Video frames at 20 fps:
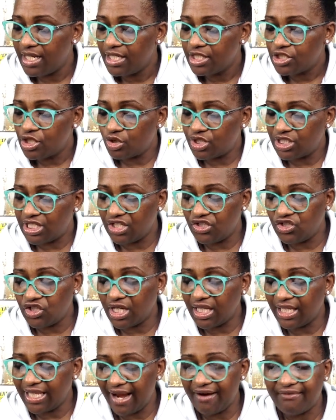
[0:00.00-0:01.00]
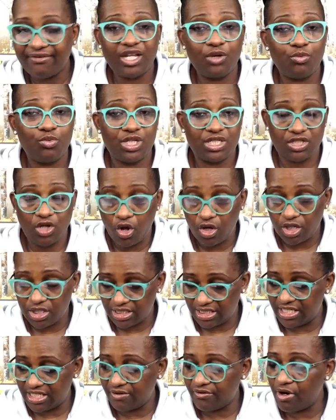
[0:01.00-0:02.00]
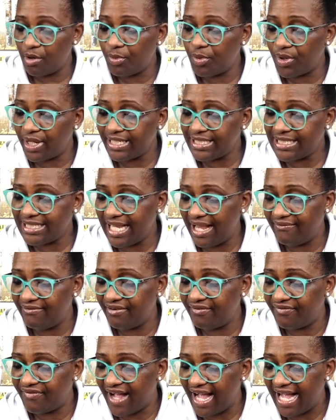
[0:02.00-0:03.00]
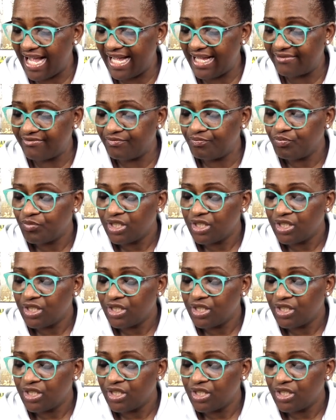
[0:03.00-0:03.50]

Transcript: So teacher clarity was 0.75,